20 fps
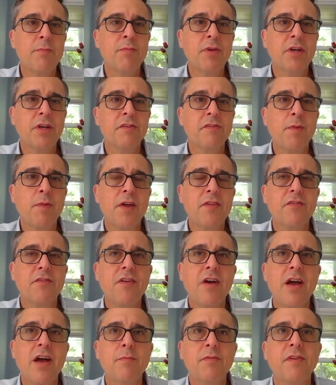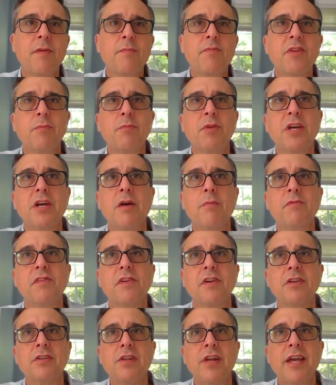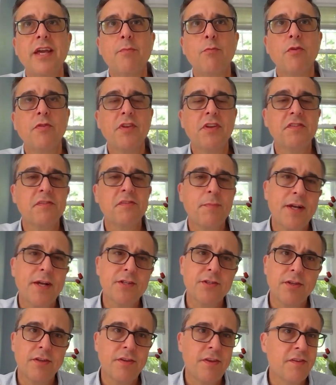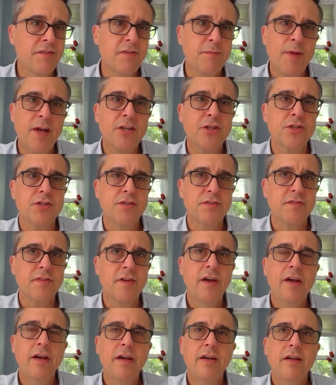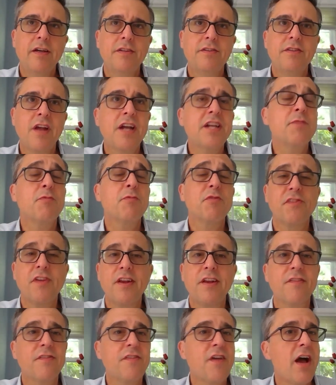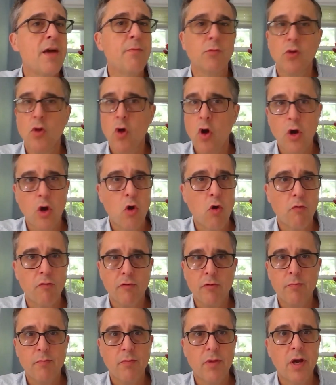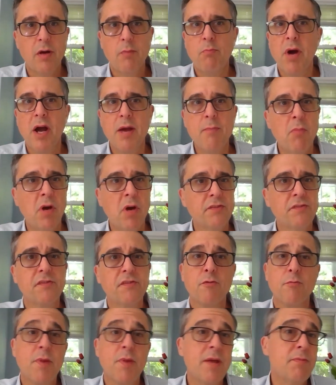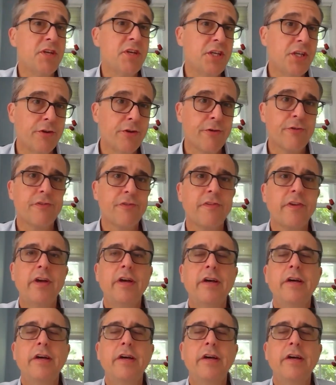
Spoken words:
Because by the time something becomes a claim, well, the inspections 90% of the time long over by months or maybe years.